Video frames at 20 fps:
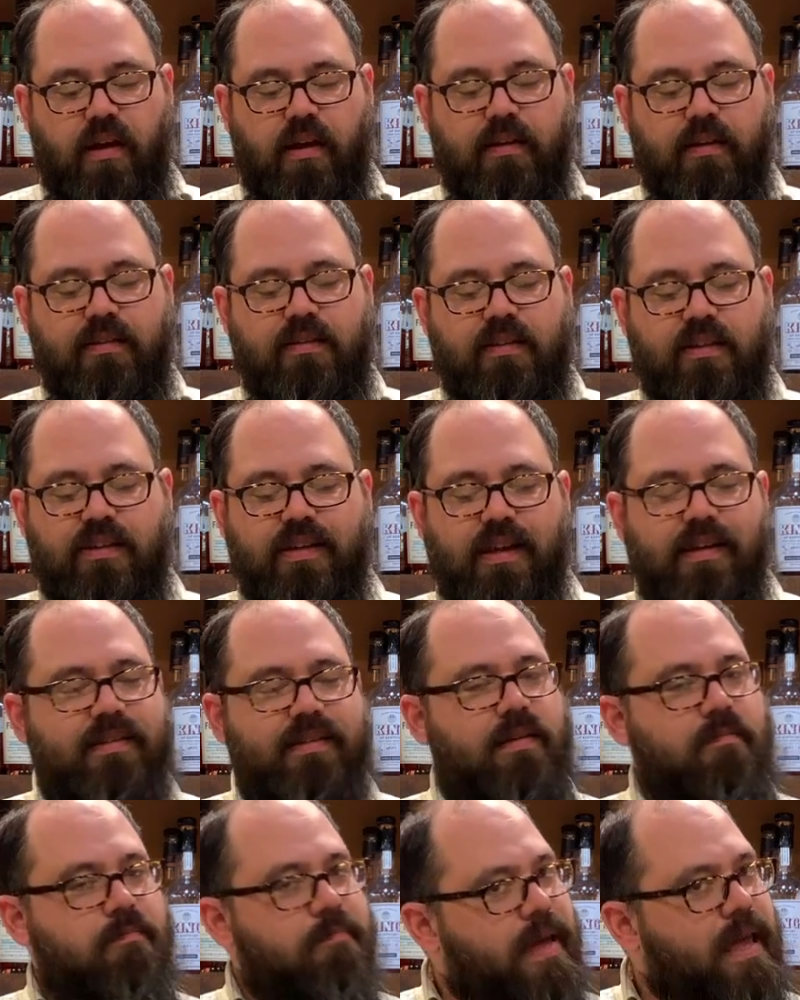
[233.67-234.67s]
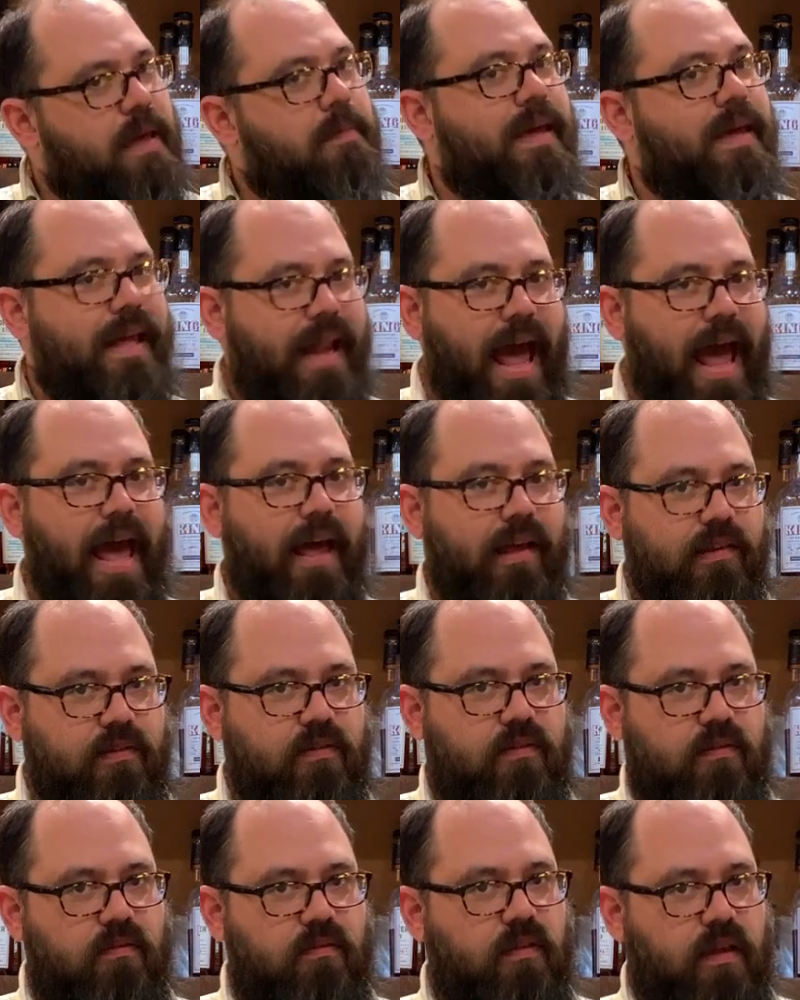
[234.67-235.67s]
Suggests that maybe it
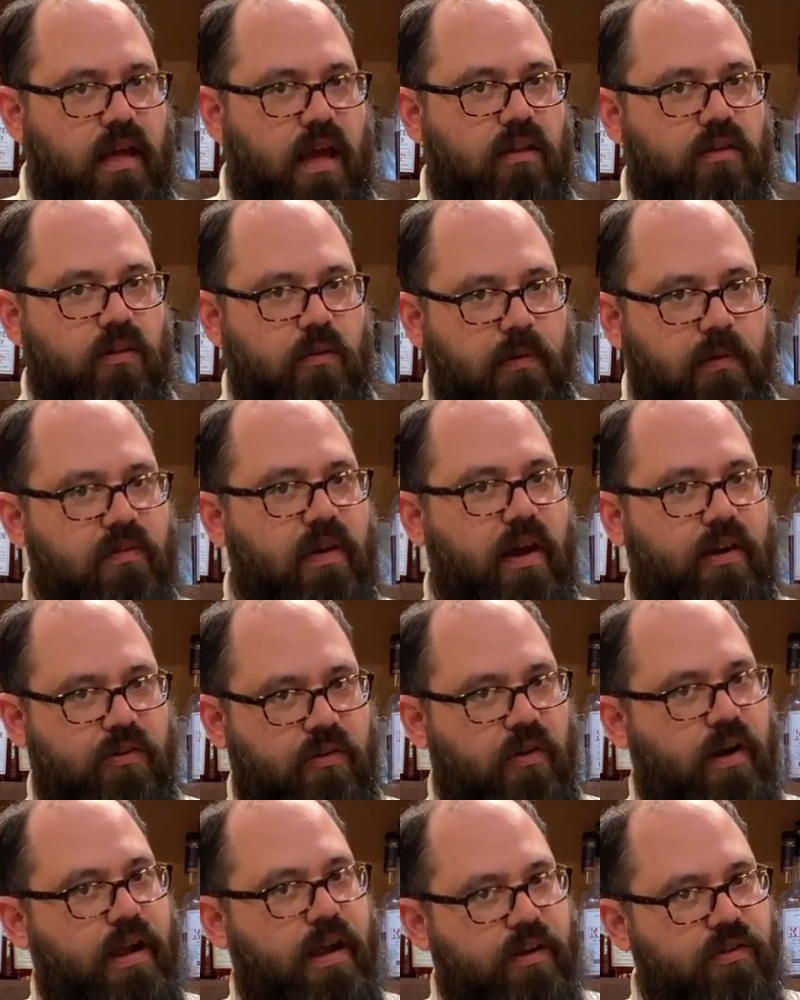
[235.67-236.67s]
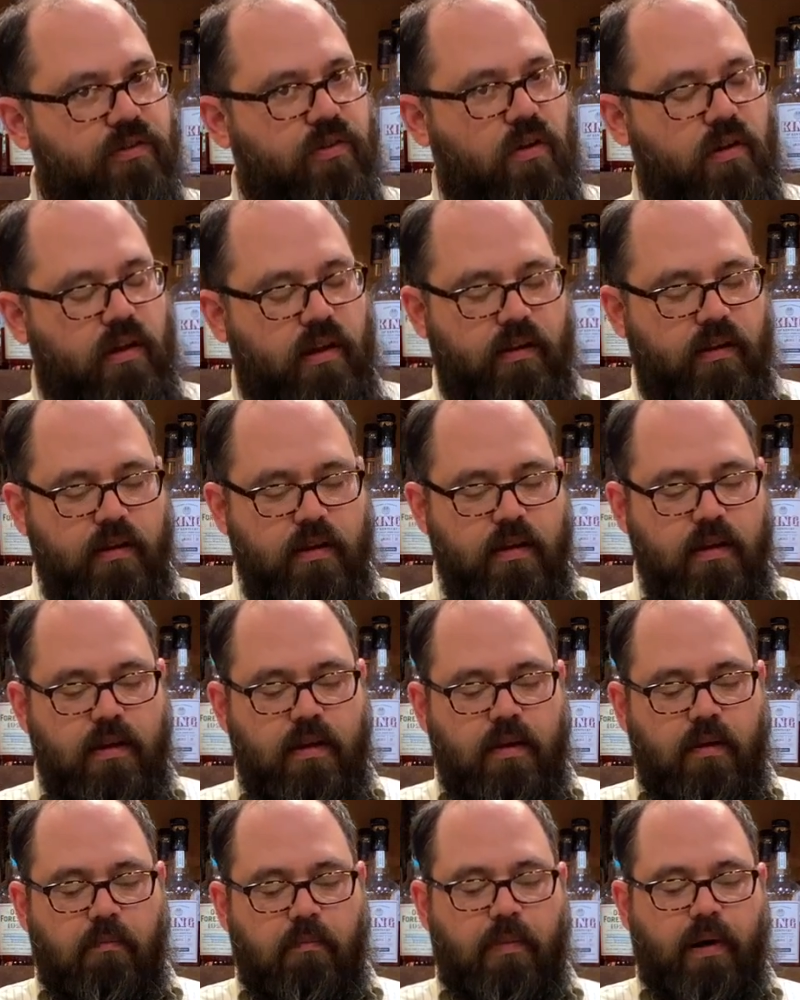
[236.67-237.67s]
has got a little bit of extra age on it.
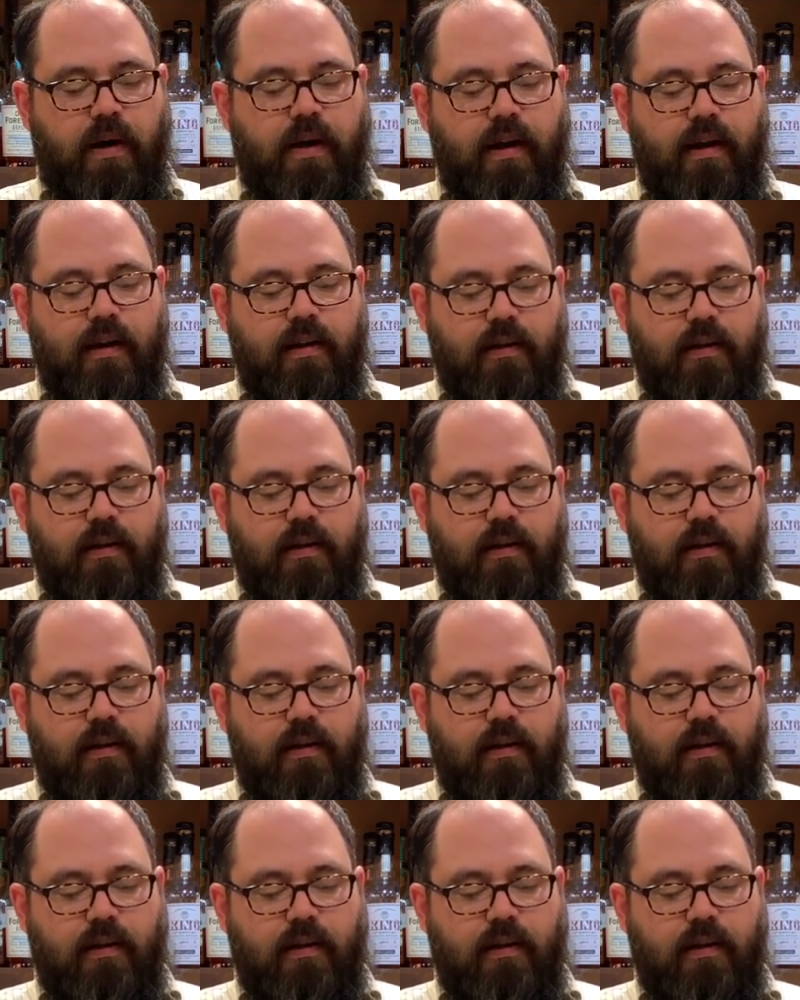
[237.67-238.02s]
But,